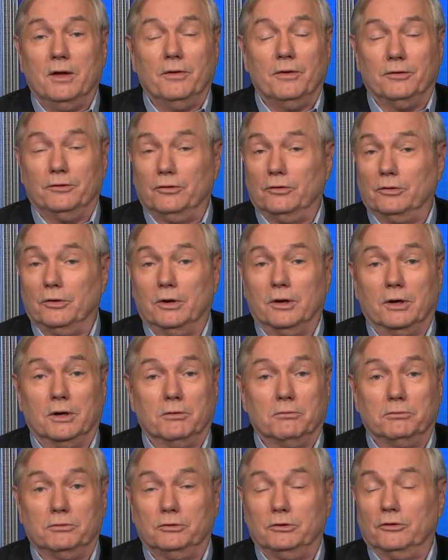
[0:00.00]
This is going
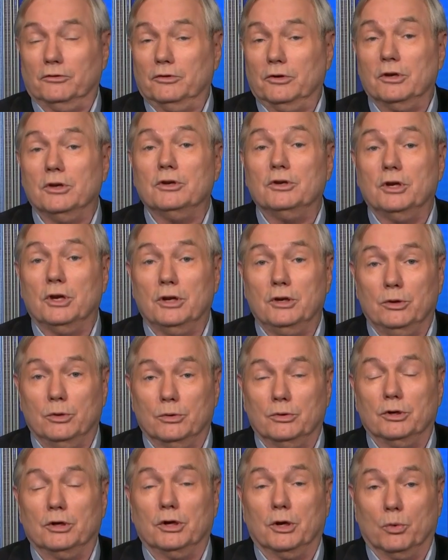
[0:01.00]
to just
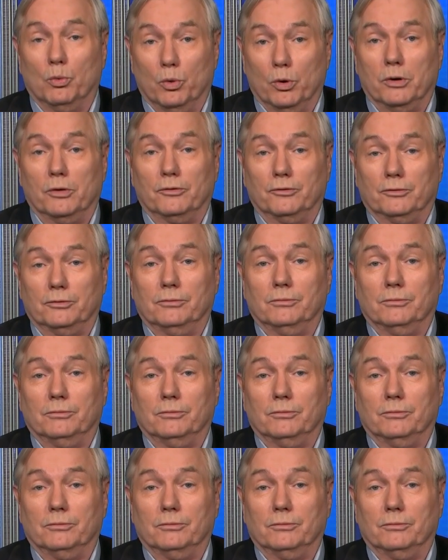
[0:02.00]
continue to get worse.